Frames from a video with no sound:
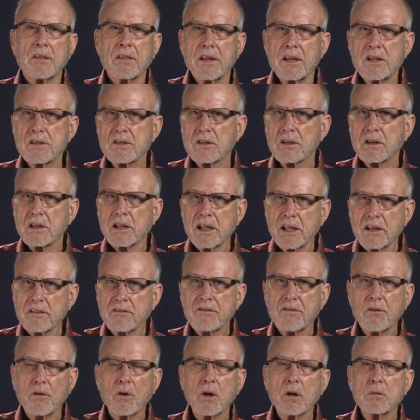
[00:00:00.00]
These are
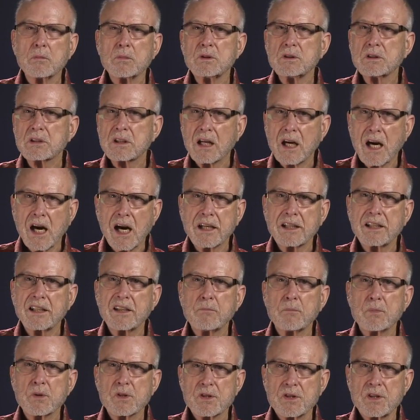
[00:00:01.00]
informal
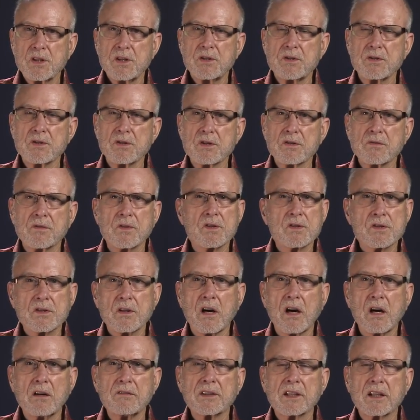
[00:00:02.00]
cognitive procedures for
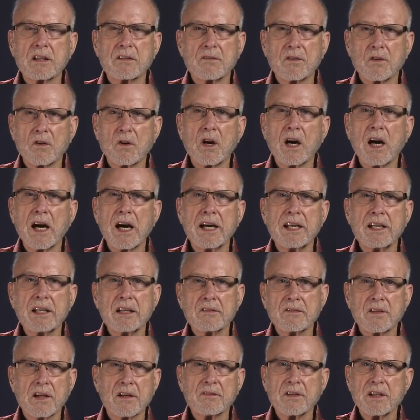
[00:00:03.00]
solving a
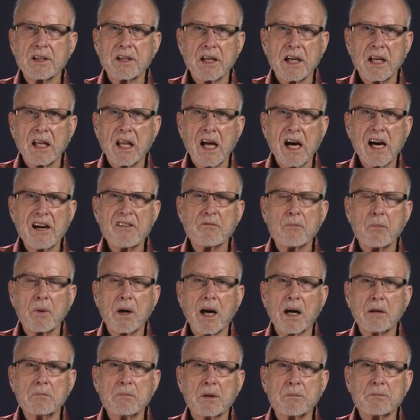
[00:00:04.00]
variety of everyday life
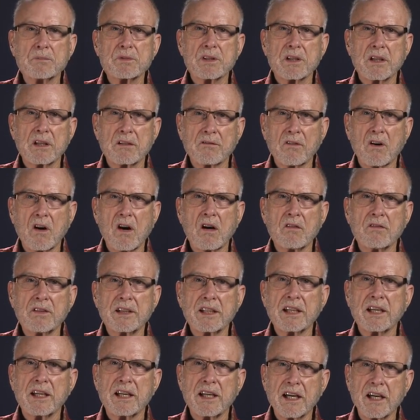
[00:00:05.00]
problems
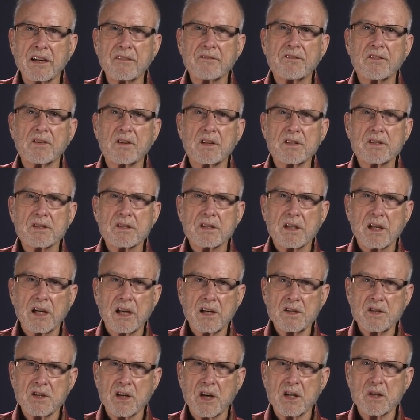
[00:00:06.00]
involving inference
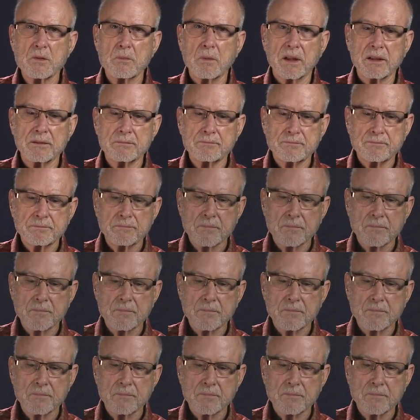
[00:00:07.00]
and judgment.